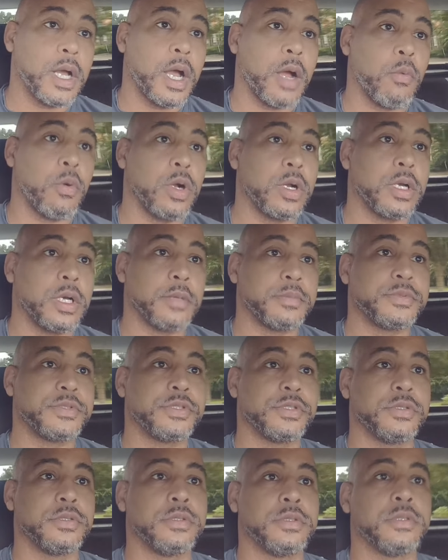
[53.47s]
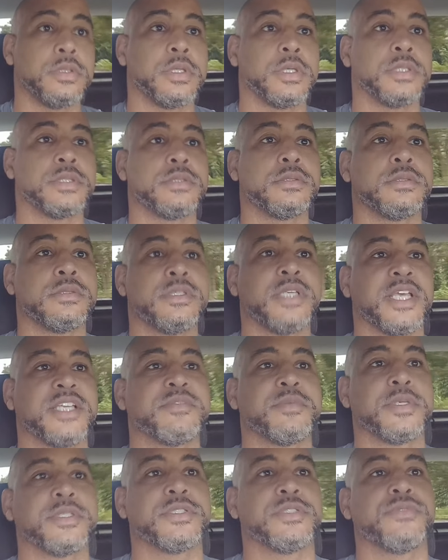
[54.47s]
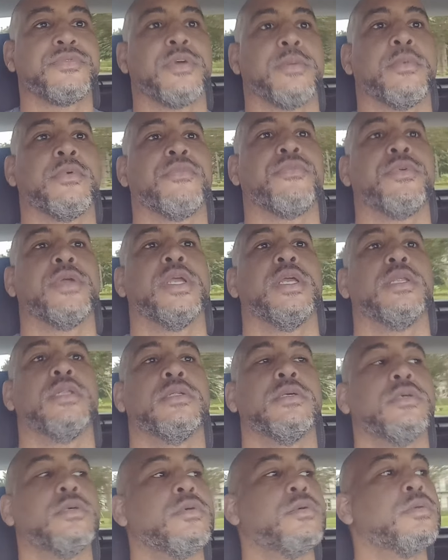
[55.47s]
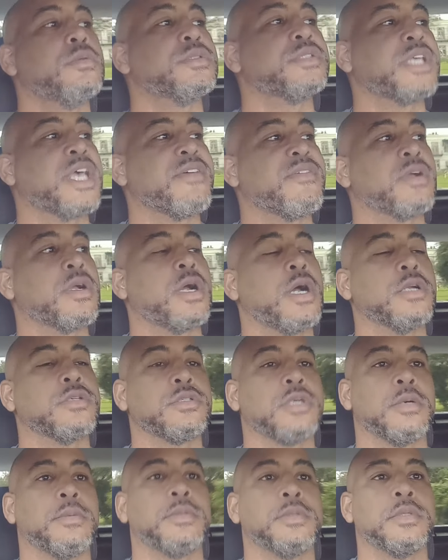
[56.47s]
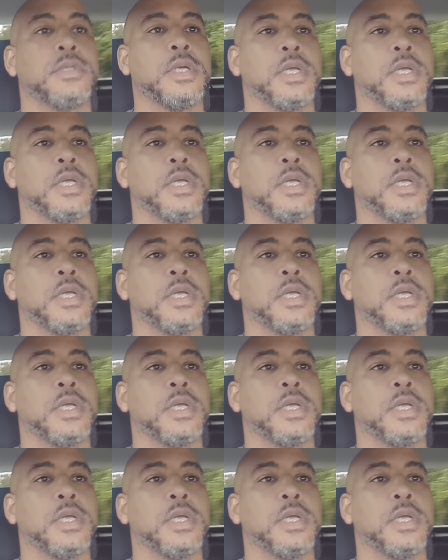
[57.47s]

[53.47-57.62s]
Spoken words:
I woke up to a text message from a friend who's having car trouble.